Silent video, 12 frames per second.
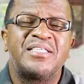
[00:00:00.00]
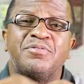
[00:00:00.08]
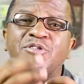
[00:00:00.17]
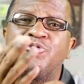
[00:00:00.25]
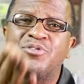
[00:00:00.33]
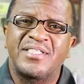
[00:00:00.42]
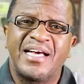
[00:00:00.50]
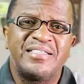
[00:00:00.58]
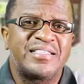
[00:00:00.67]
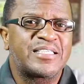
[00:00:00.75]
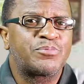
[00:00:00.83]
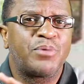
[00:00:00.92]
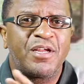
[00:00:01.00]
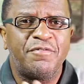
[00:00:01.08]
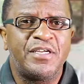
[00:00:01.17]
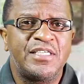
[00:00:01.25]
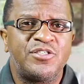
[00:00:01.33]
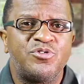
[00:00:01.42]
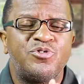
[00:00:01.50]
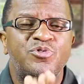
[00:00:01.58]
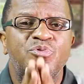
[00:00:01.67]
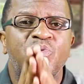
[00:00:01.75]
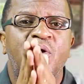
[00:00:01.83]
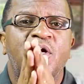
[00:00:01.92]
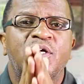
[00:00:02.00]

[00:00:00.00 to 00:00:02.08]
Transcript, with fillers: If you do sciences, whatever it is you do,